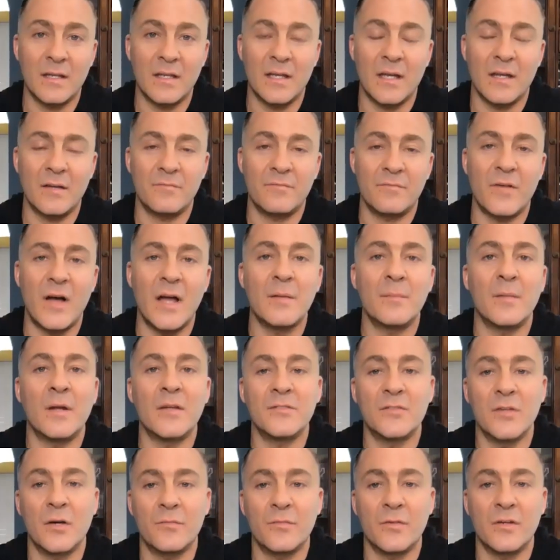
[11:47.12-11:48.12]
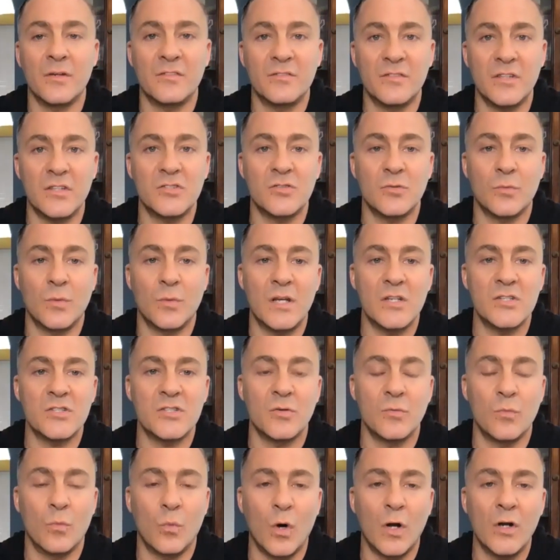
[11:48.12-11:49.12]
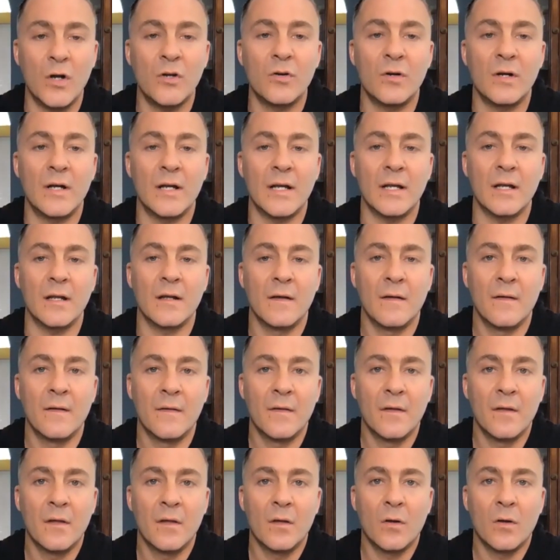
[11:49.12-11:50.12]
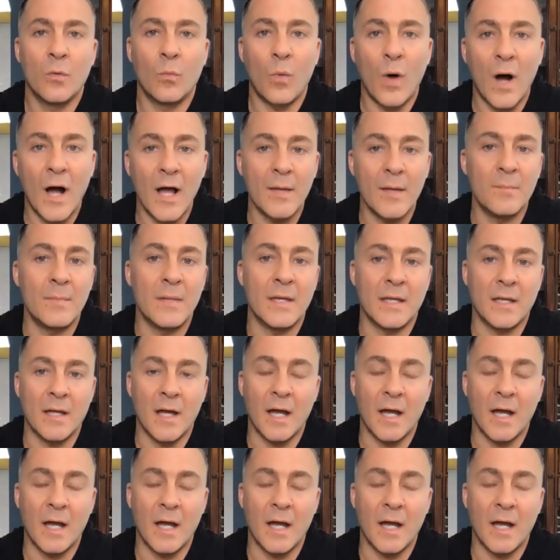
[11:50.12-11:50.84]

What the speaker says: find myself in a situation wondering why me.